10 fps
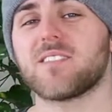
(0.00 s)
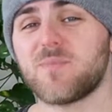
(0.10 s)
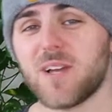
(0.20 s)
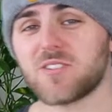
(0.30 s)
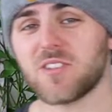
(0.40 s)

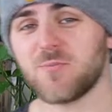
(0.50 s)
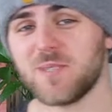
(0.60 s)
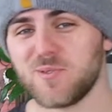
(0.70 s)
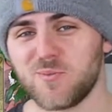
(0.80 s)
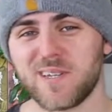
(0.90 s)
especially
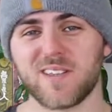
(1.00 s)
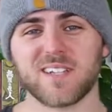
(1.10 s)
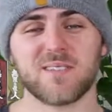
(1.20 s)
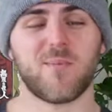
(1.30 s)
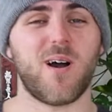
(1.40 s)
We Do Be
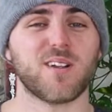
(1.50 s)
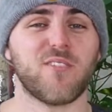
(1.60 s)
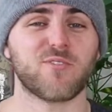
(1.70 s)
Collecting Manga,